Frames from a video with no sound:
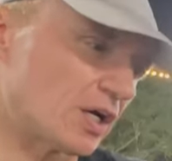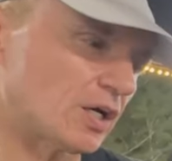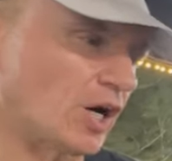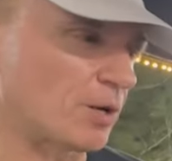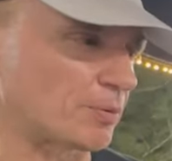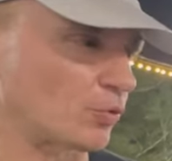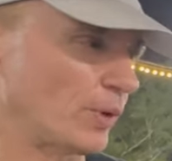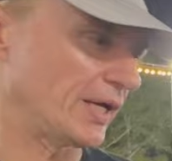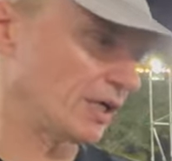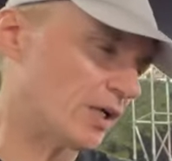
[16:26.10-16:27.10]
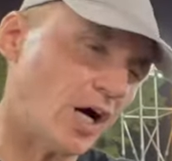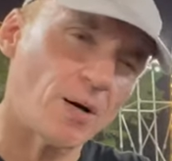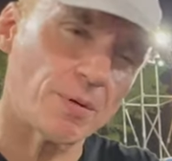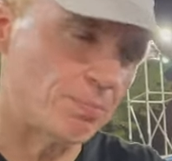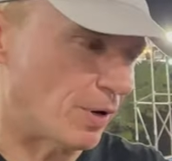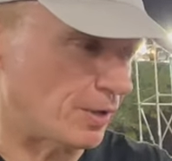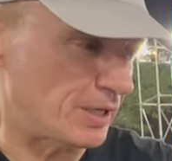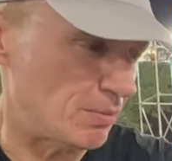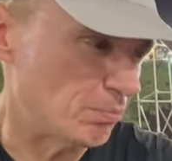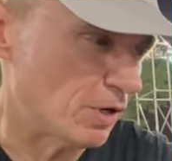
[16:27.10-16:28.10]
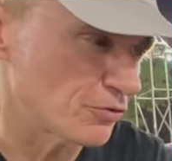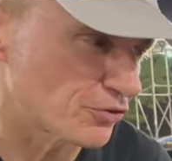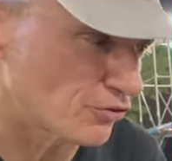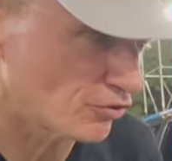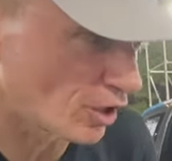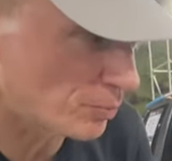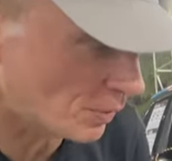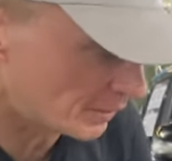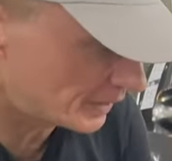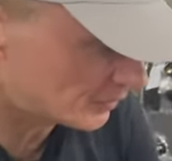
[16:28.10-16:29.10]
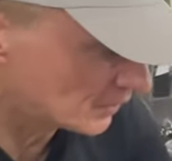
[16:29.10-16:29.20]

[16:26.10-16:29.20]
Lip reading: carbon wing, carbon bonnet, Monza shop on it,